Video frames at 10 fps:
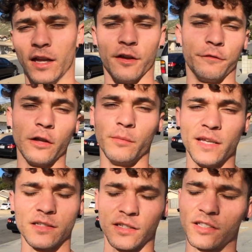It felt
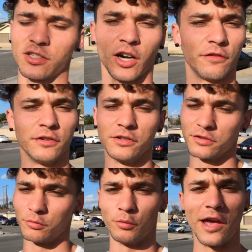amazing. His car
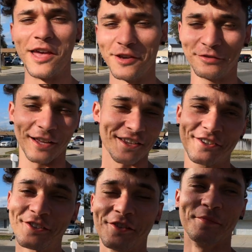feels way
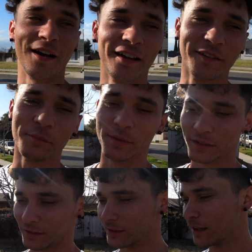faster than mine,
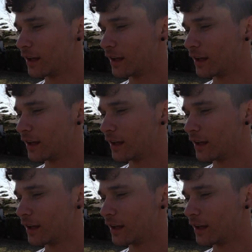but